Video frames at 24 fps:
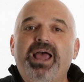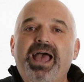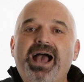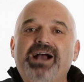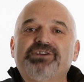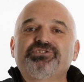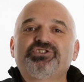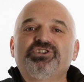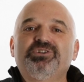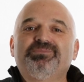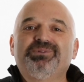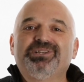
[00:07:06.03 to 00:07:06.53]

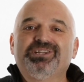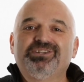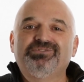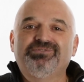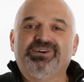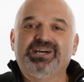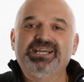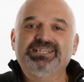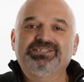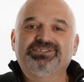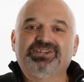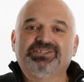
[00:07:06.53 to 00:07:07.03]
actionable
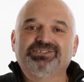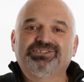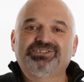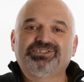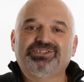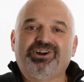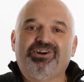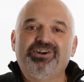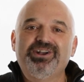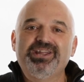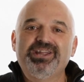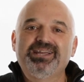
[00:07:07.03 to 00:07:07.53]
advice on
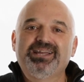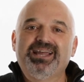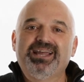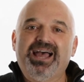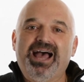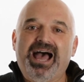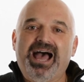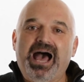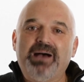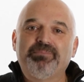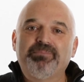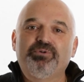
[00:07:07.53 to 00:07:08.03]
starting,
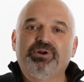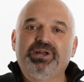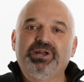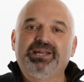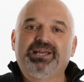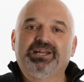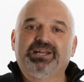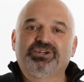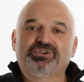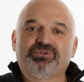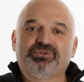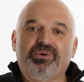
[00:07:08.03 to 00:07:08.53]
operating,
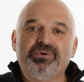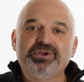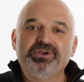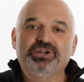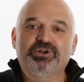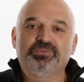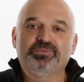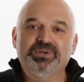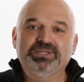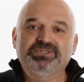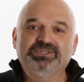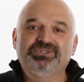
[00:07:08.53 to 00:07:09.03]
and growing
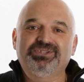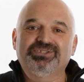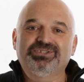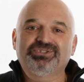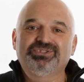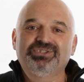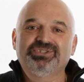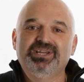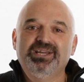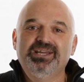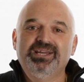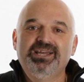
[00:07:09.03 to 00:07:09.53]
your
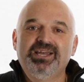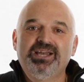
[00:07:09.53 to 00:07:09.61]
business?